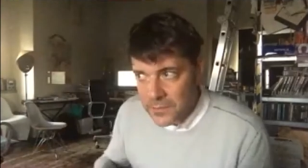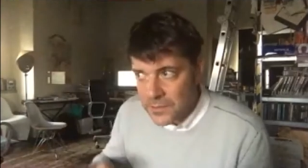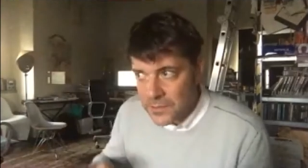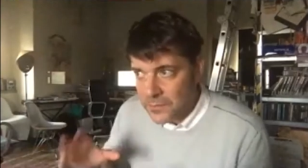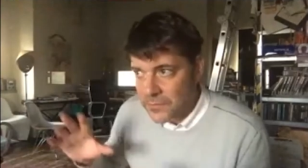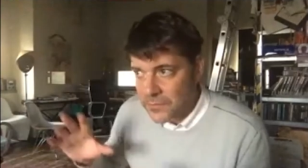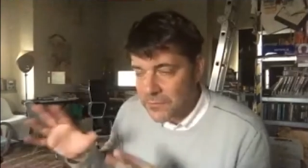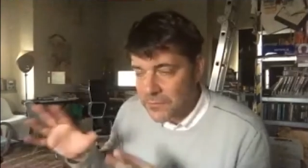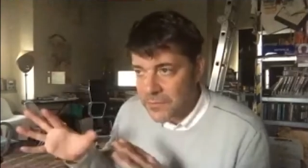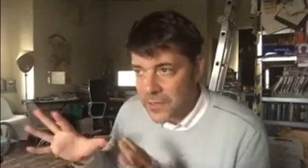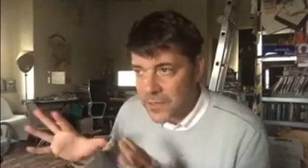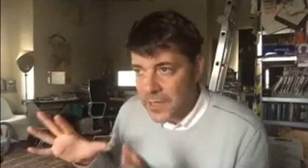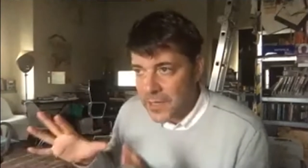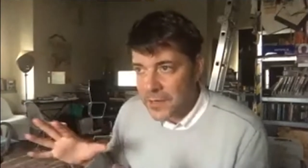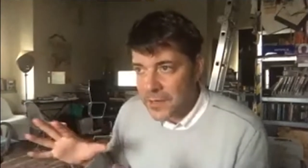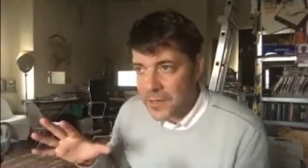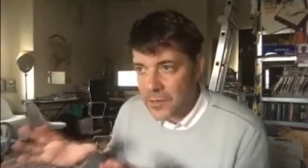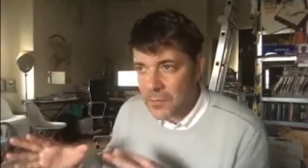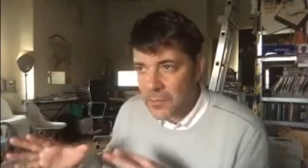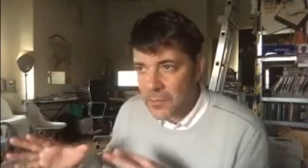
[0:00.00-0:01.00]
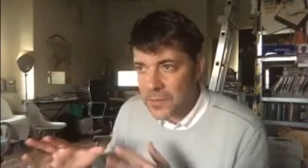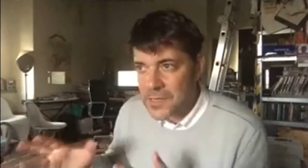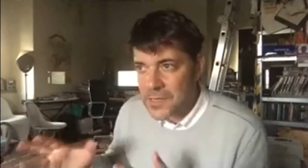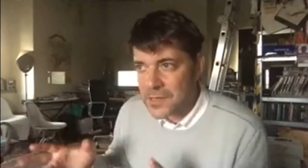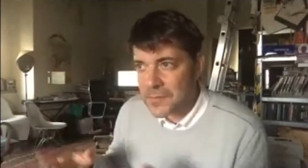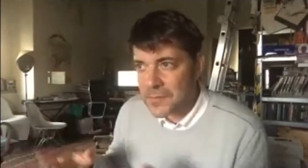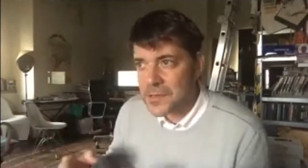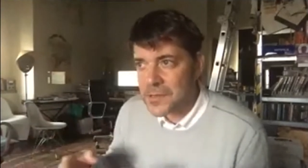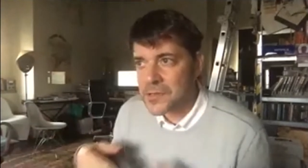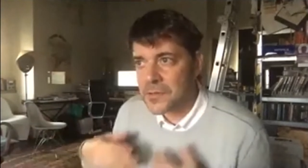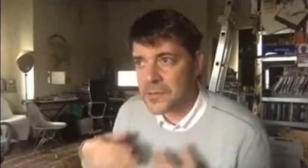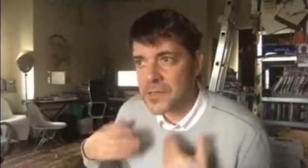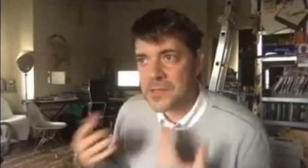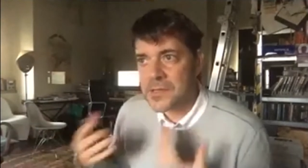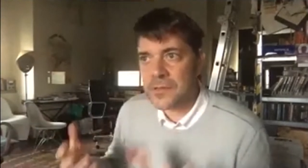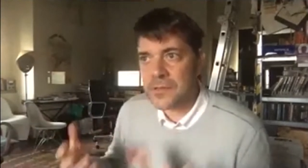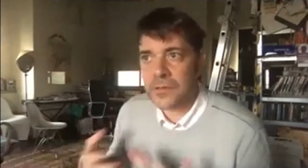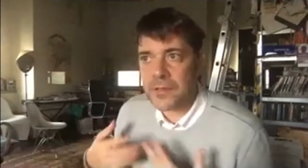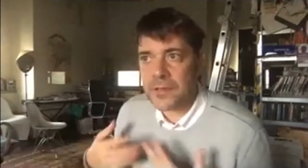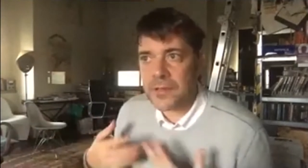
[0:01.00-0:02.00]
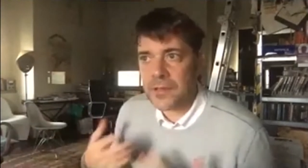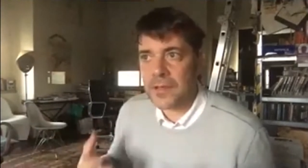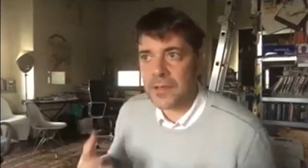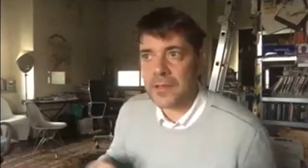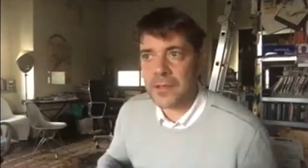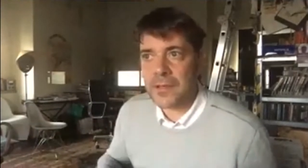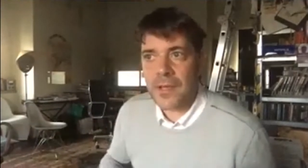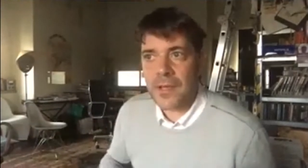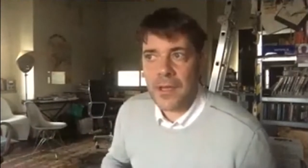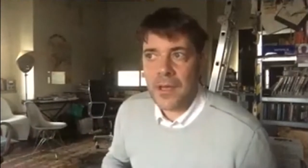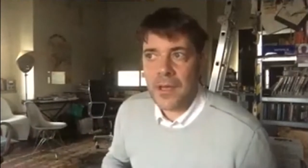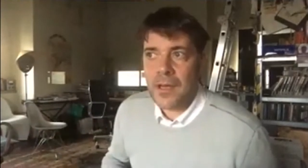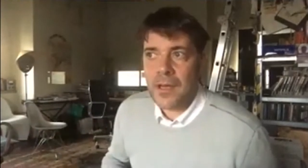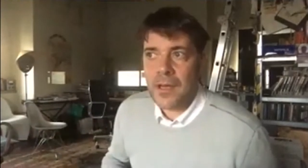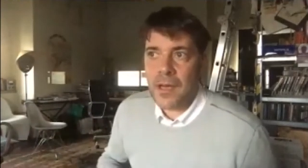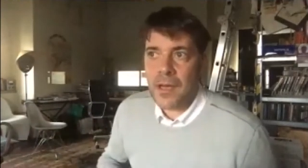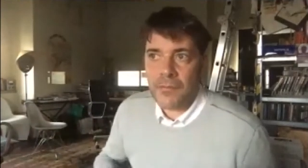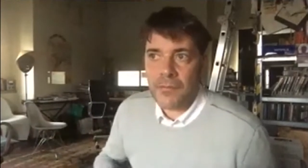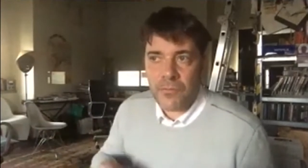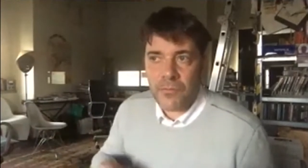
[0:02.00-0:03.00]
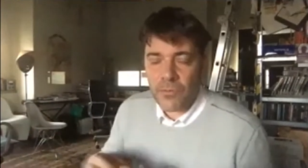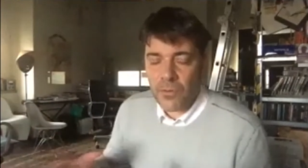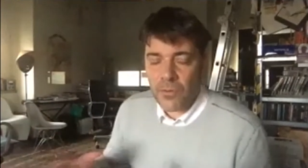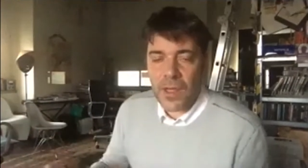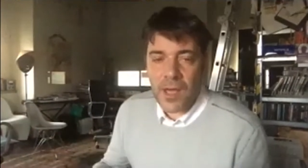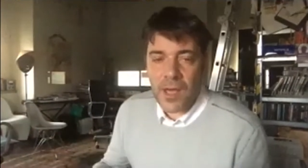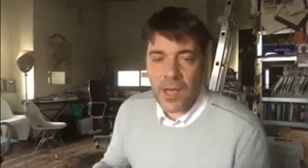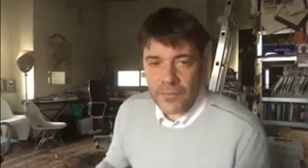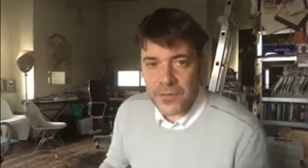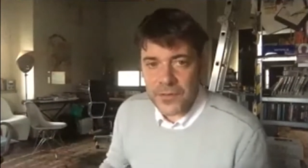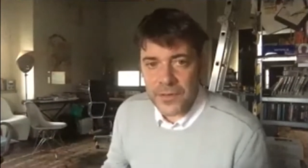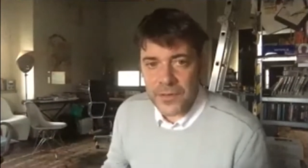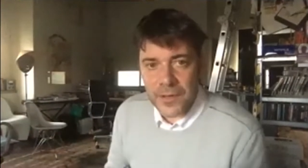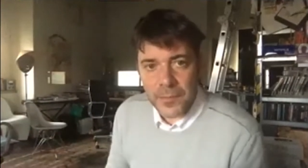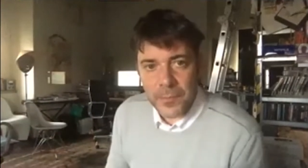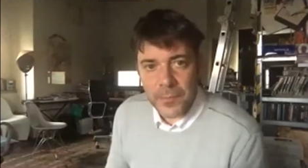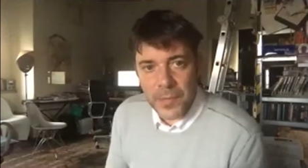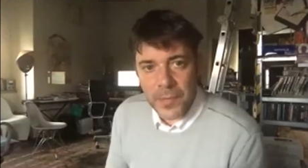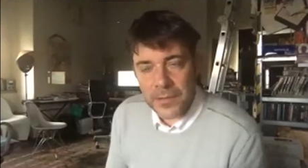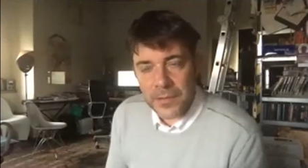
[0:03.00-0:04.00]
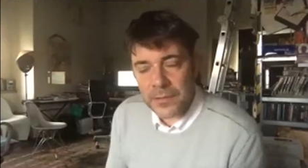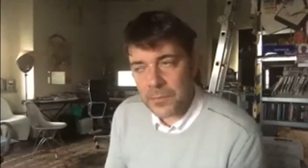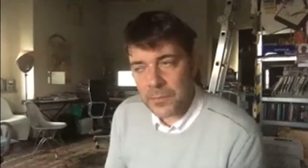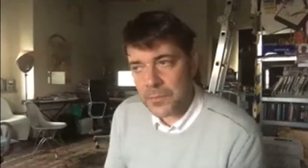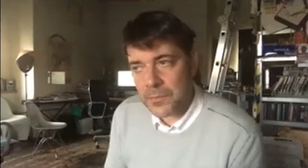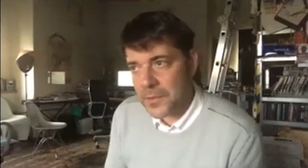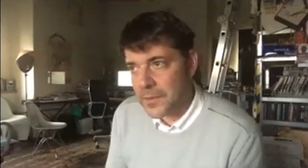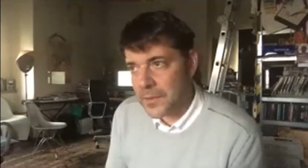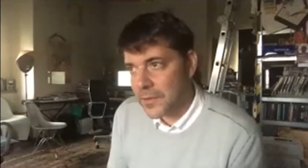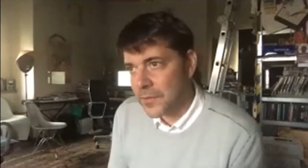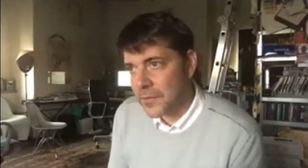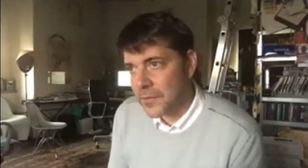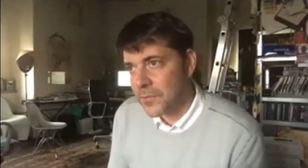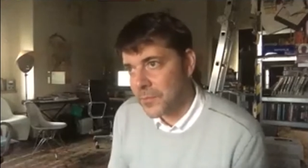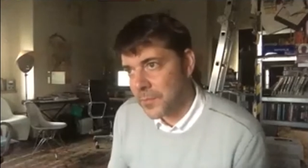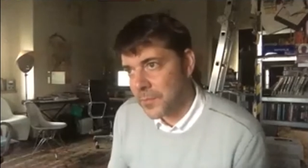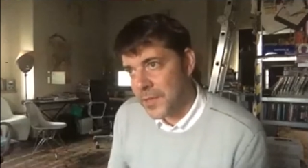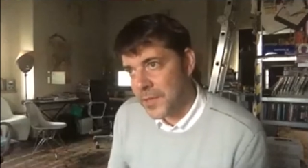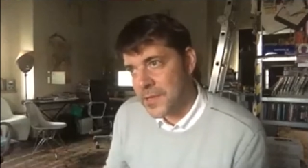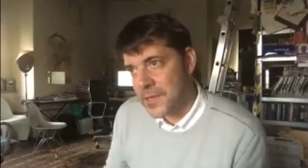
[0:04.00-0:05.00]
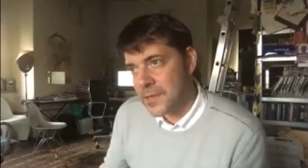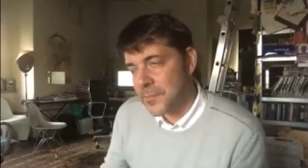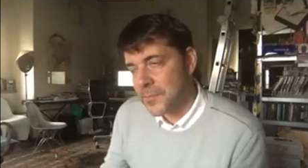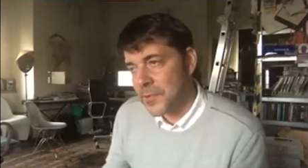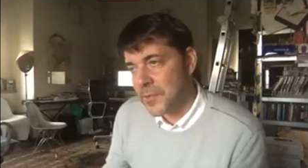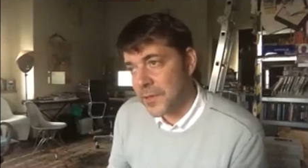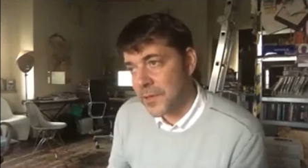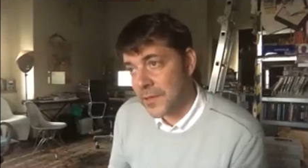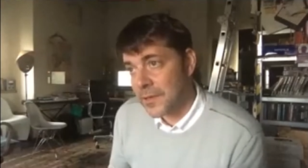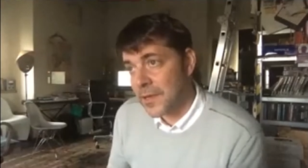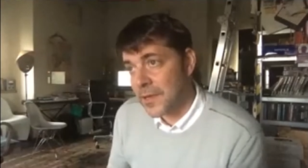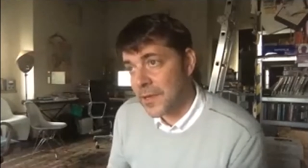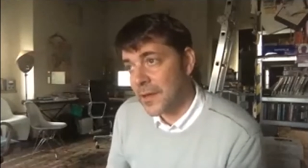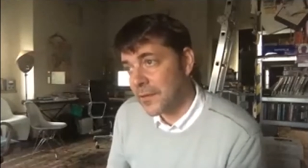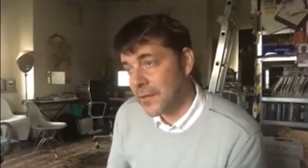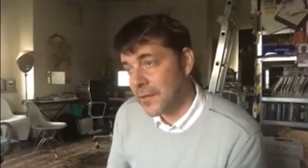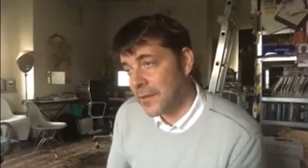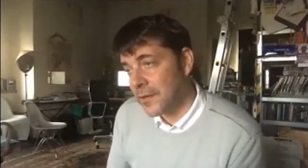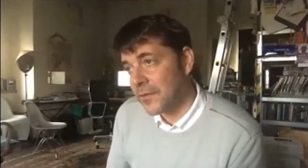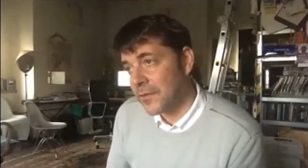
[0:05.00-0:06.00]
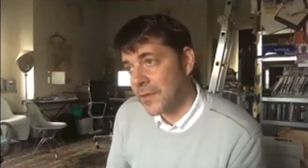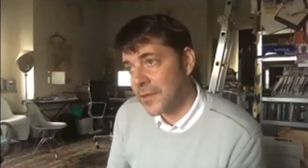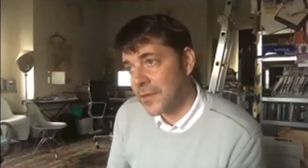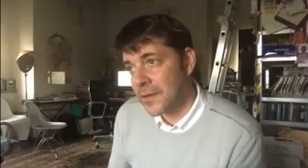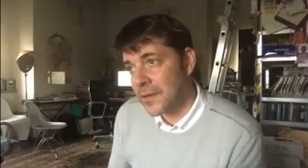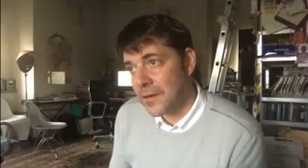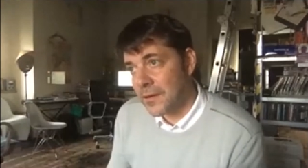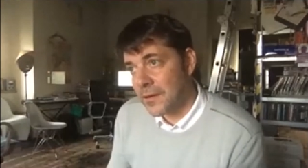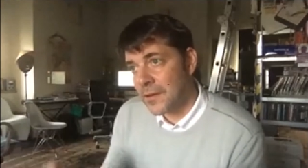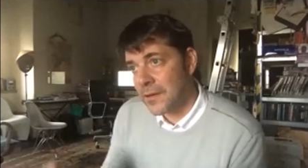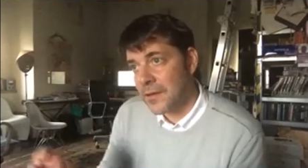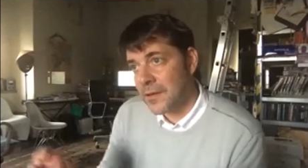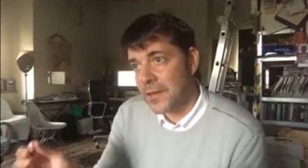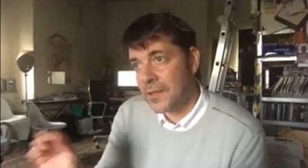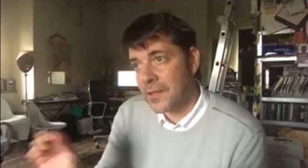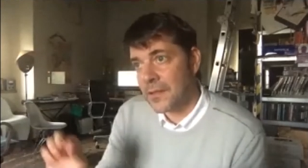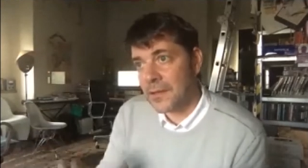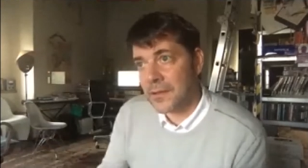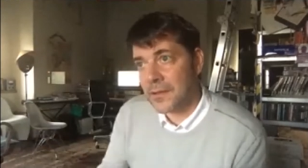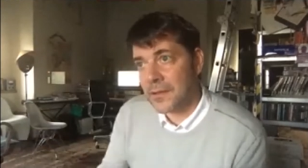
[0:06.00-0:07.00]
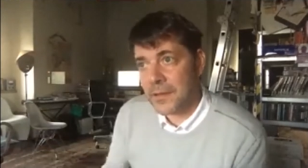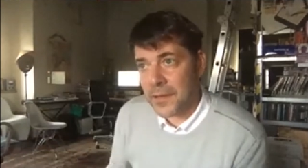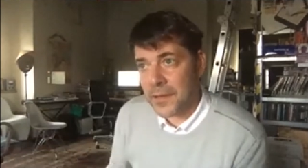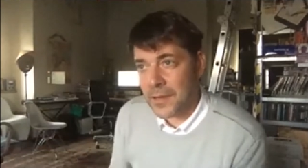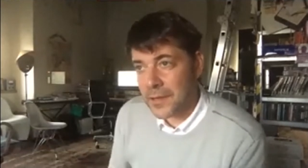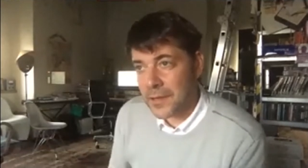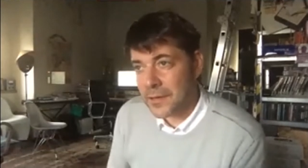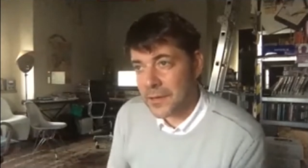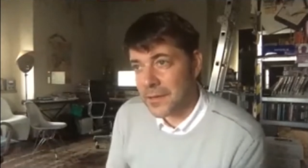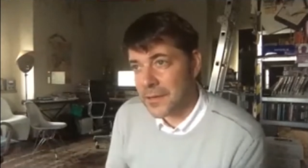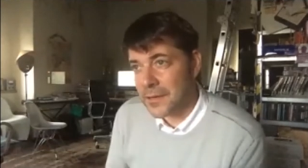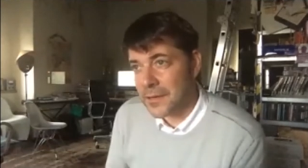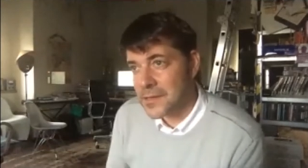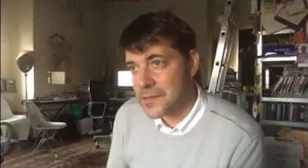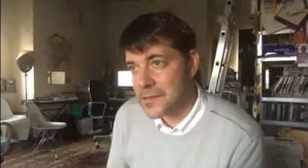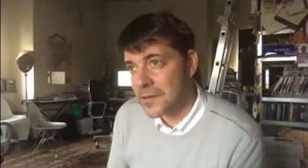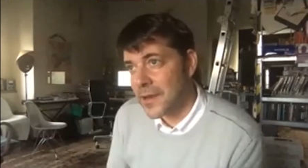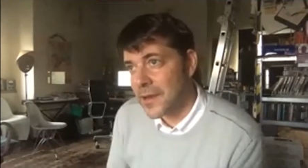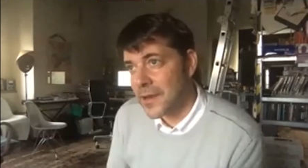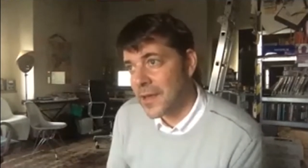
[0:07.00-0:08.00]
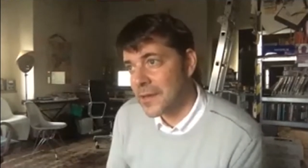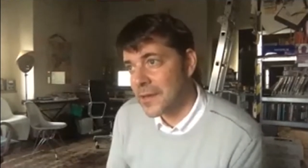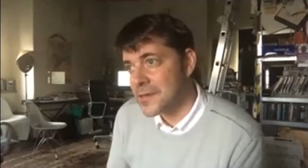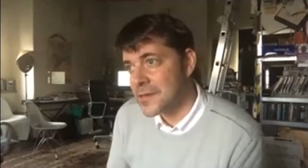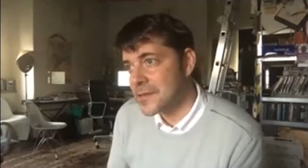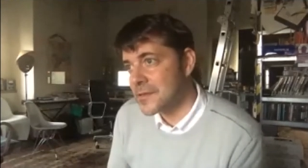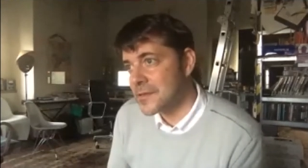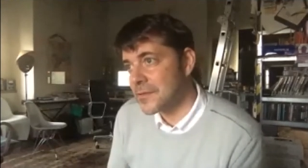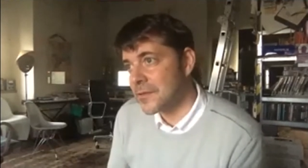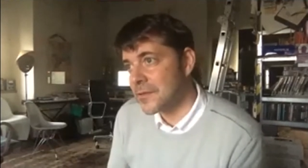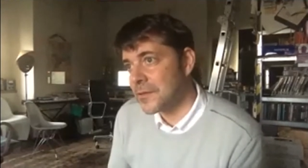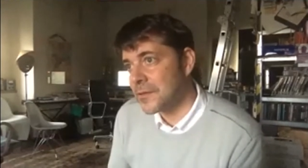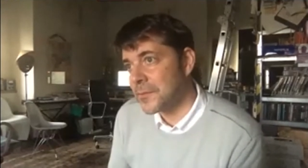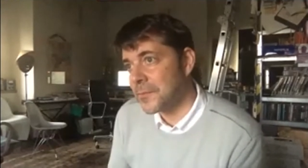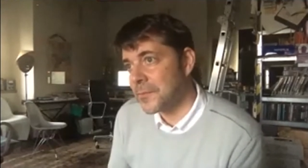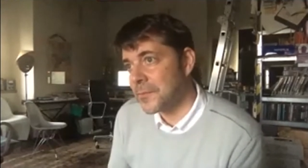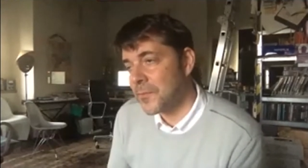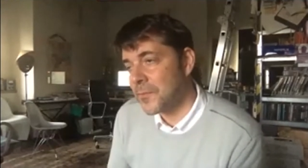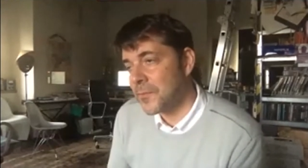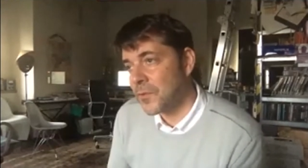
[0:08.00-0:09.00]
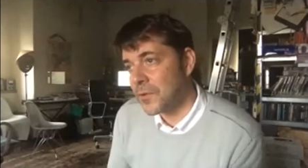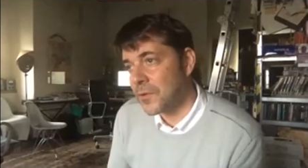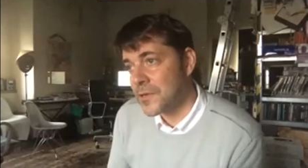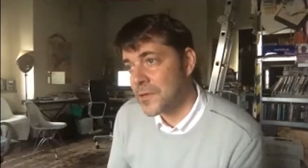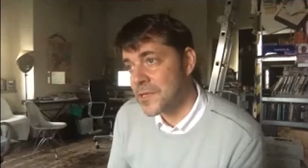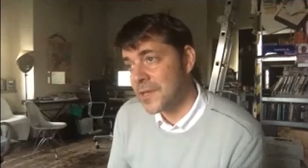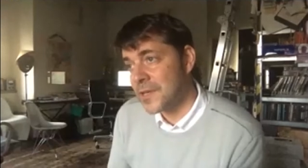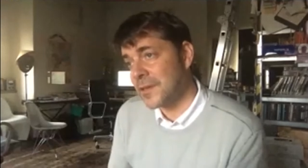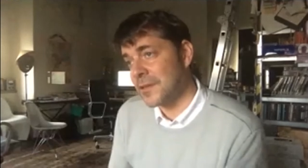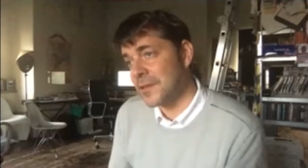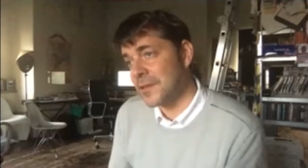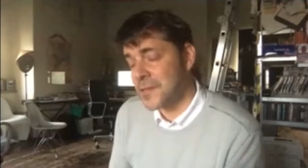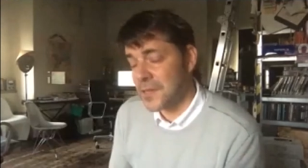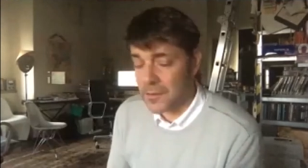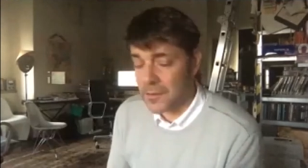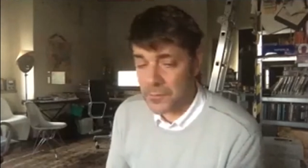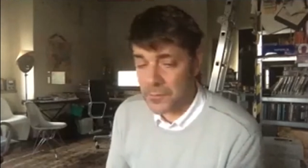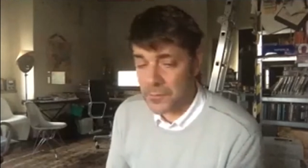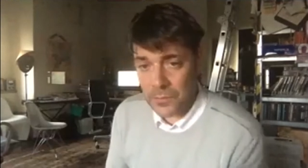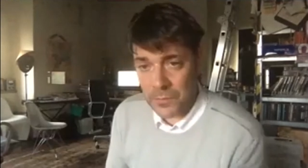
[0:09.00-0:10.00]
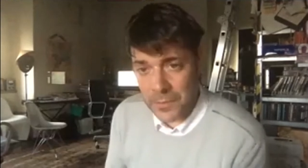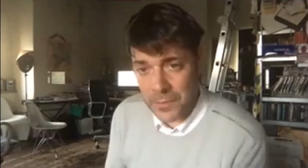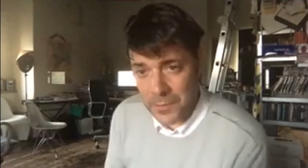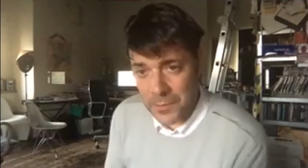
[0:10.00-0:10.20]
where you don't really know what is it about, so it's not the full laughter, But if you play it separately, I, I think there are little hidden Eastern eggs um, for the second time